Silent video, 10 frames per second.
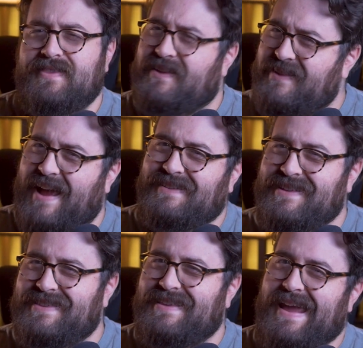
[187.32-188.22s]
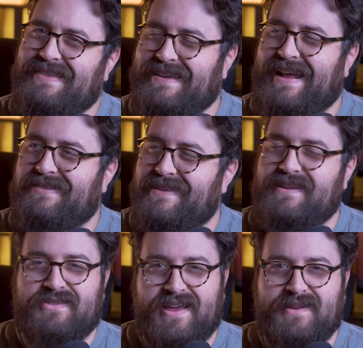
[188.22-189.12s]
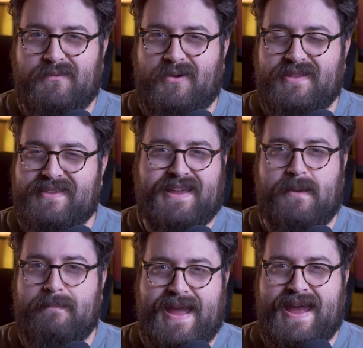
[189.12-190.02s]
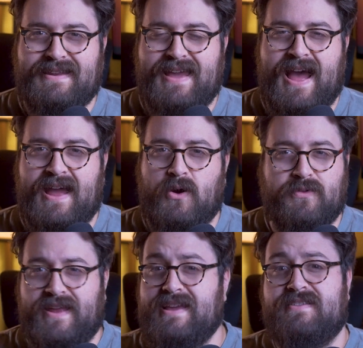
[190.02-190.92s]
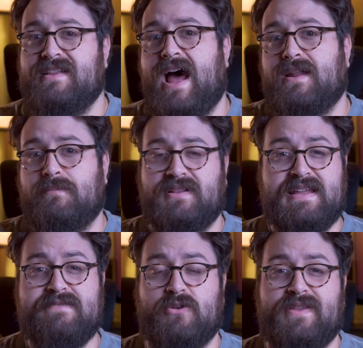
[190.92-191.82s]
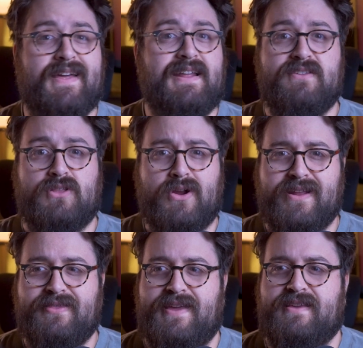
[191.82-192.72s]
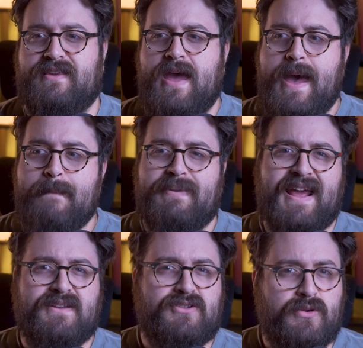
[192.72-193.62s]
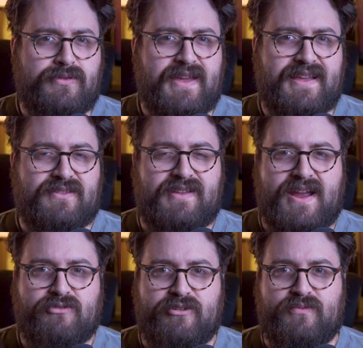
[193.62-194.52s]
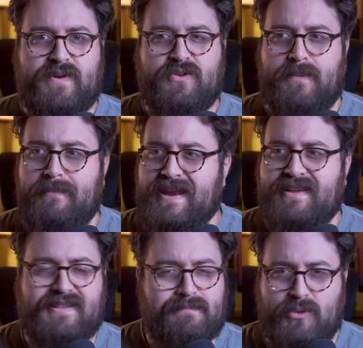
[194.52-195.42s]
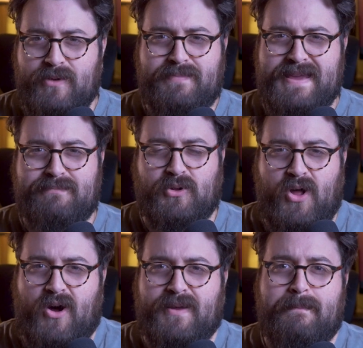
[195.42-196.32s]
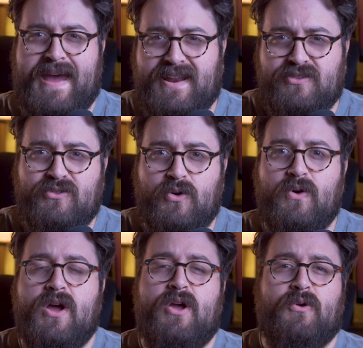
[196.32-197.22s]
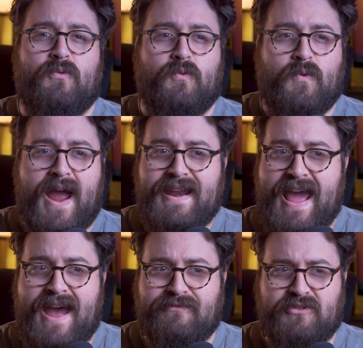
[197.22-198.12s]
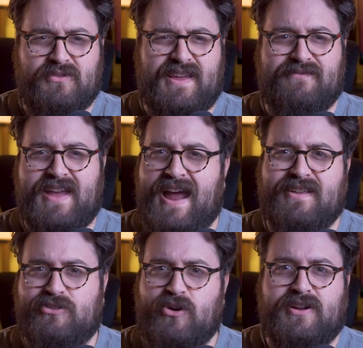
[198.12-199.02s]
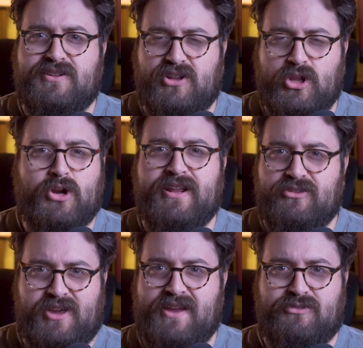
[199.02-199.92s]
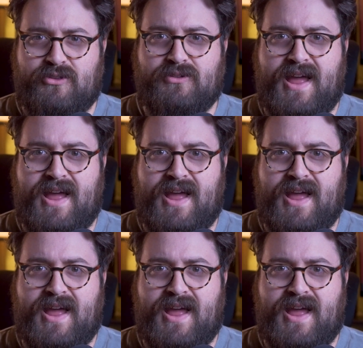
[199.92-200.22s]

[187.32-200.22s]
That's not to say that I think Jelly Roll is like a bad guy or that he's not a believer and that he's learning things, but I do think it's dangerous when you immediately put people on a pedestal right after they've kind of started to learn and change their